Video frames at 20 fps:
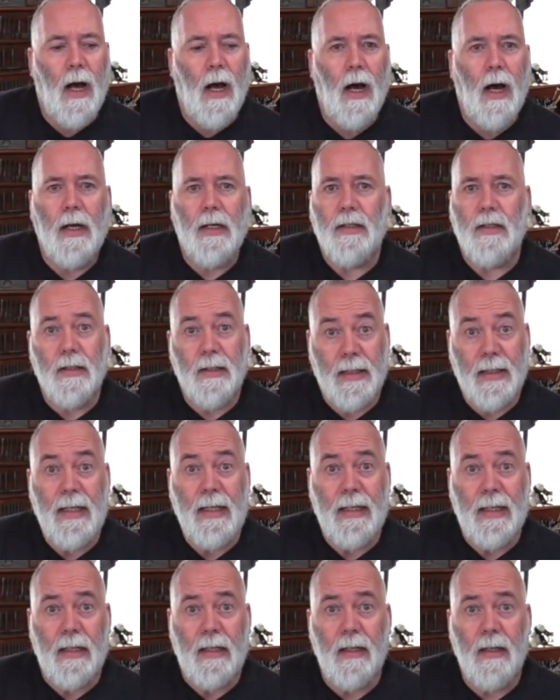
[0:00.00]
I
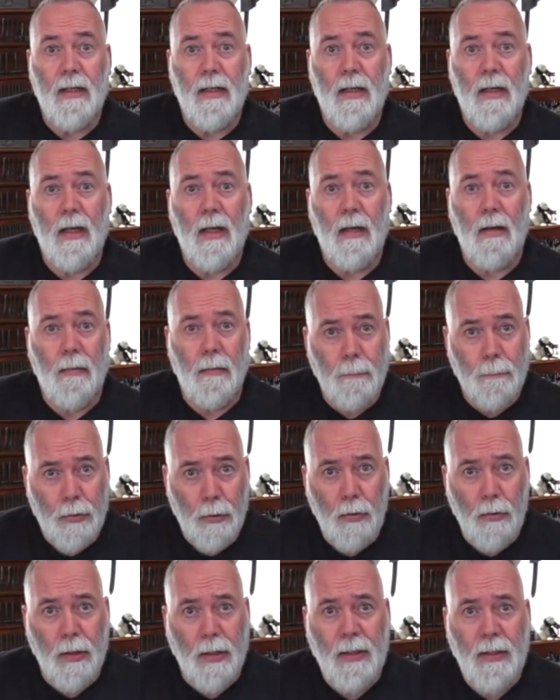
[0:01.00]
succeeded.
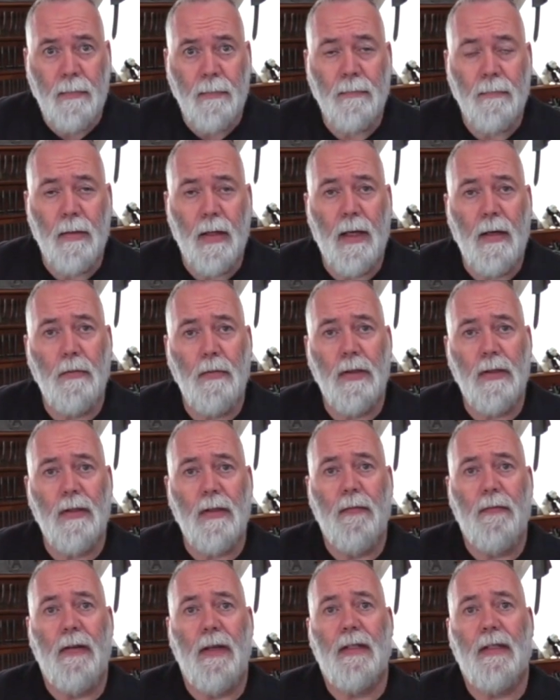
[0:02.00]
Poorly. It
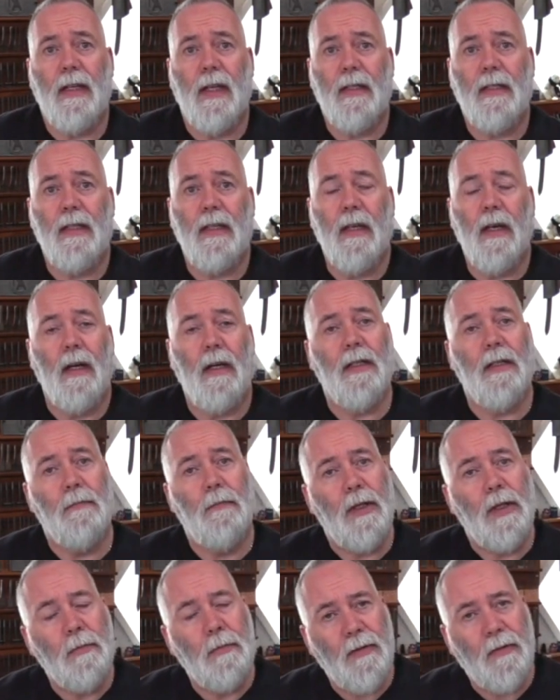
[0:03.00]
wasn't a fantastic item,
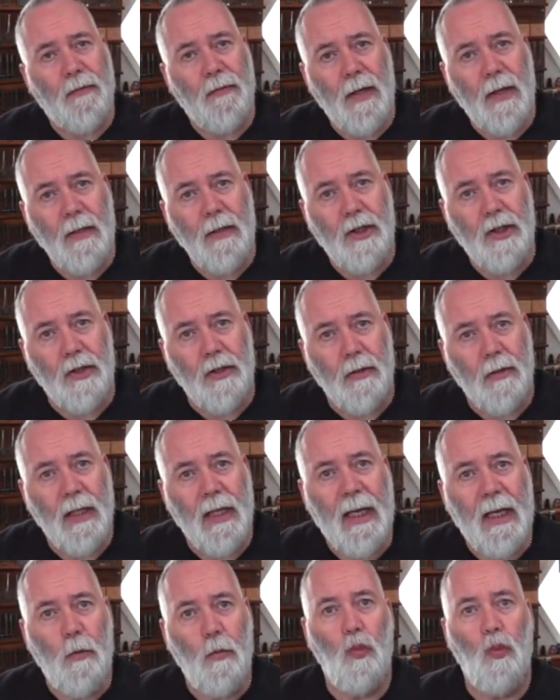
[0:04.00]
but it was functional.
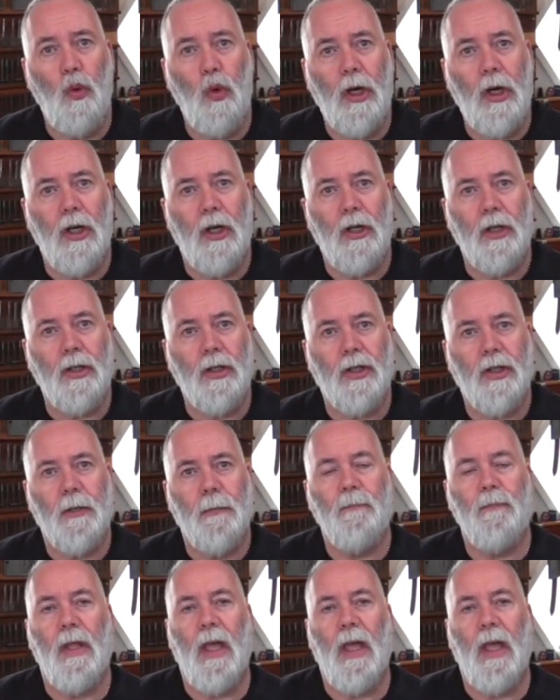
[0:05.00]
It worked.